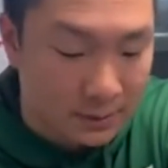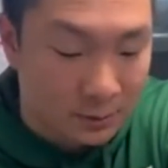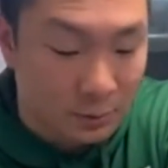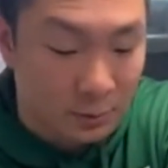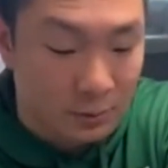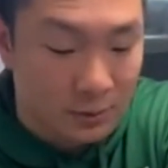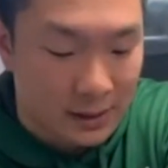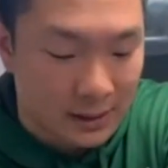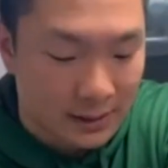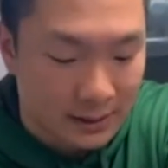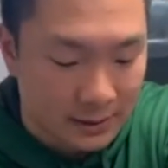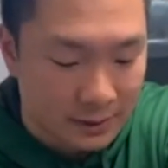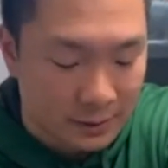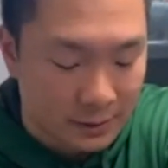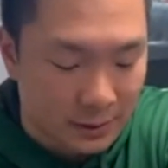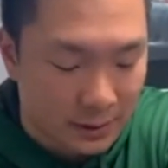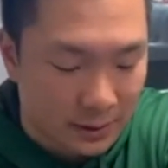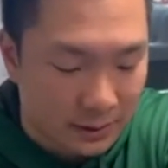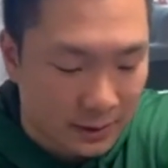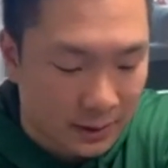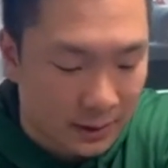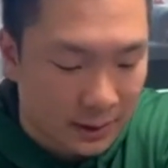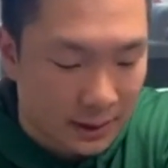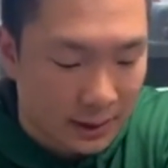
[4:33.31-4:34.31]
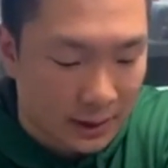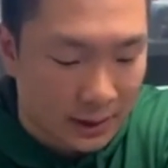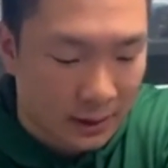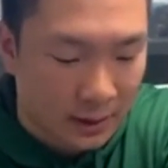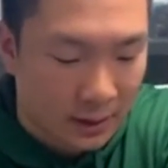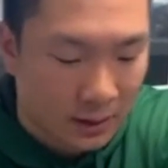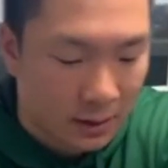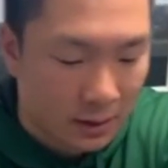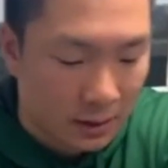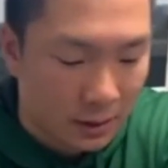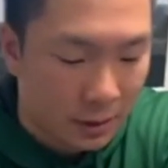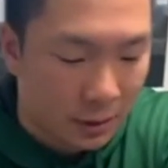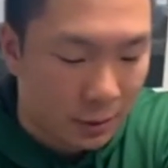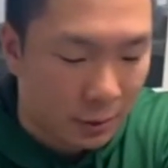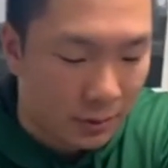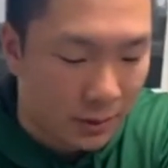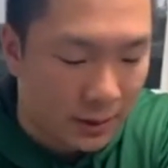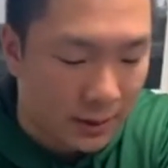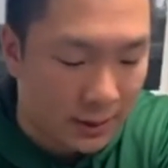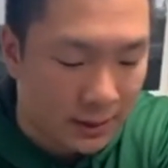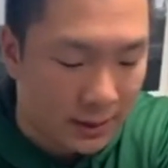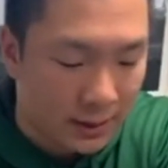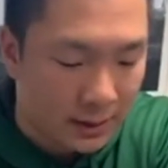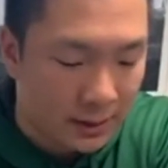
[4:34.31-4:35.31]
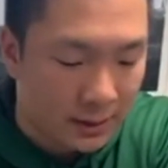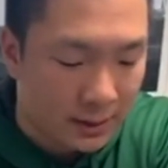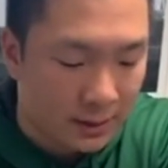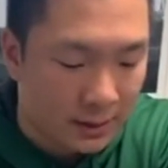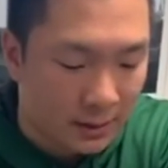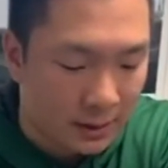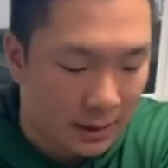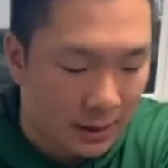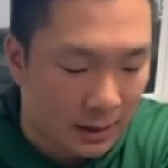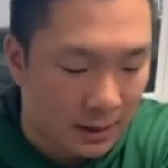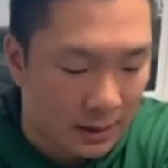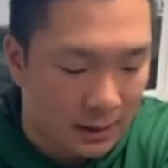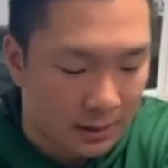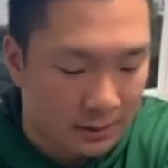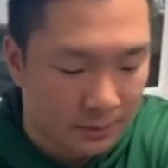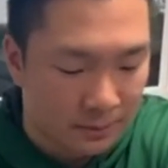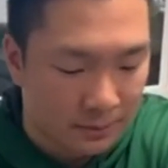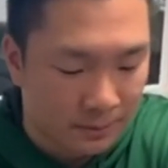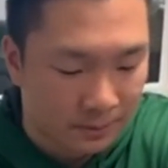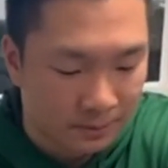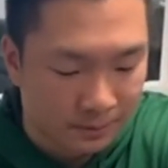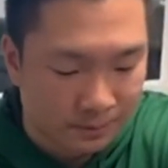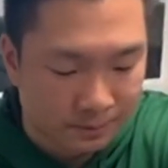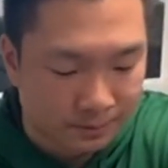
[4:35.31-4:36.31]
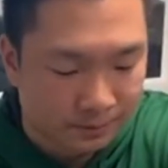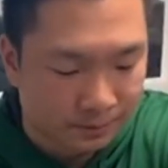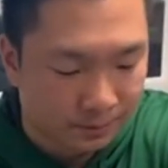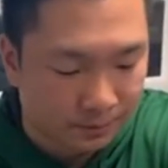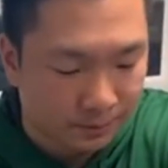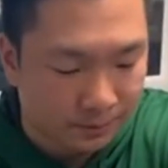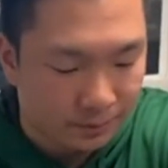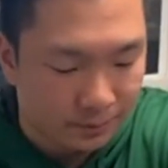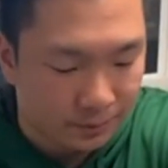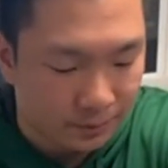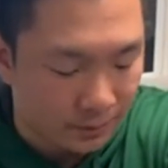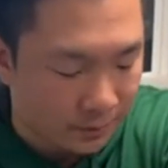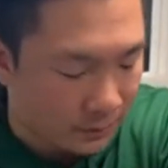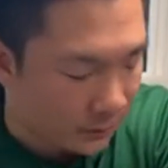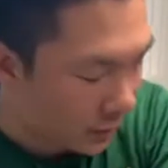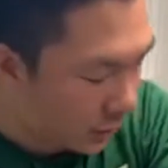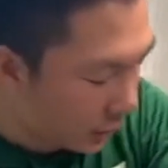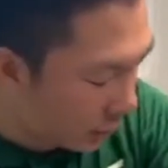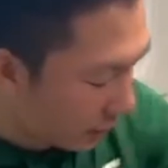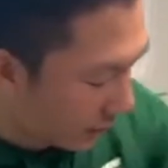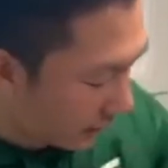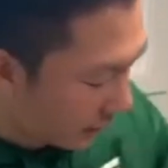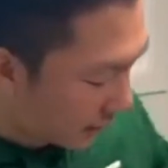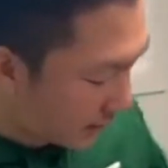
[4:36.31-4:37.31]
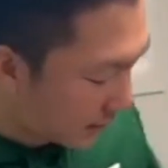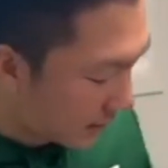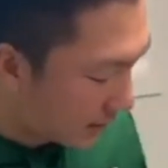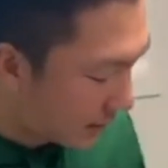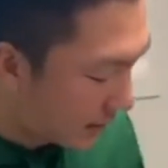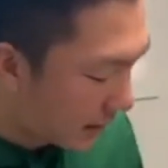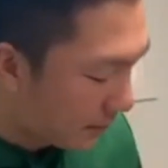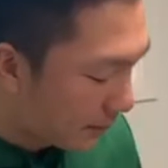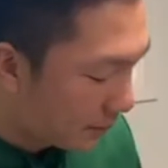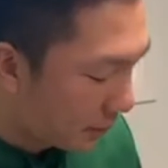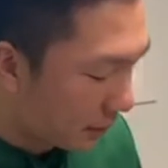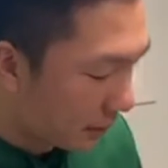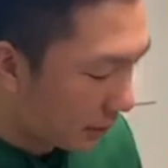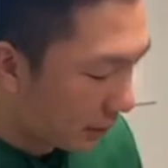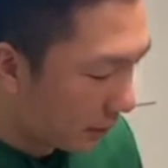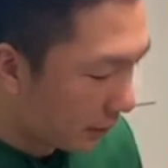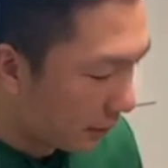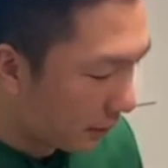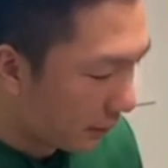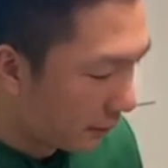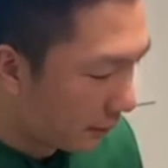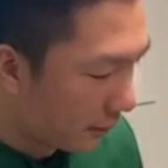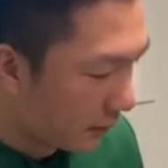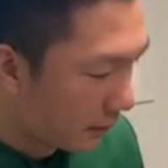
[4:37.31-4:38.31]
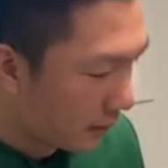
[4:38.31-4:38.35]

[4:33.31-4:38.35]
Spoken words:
well, I didn't do that today. You can, during the step of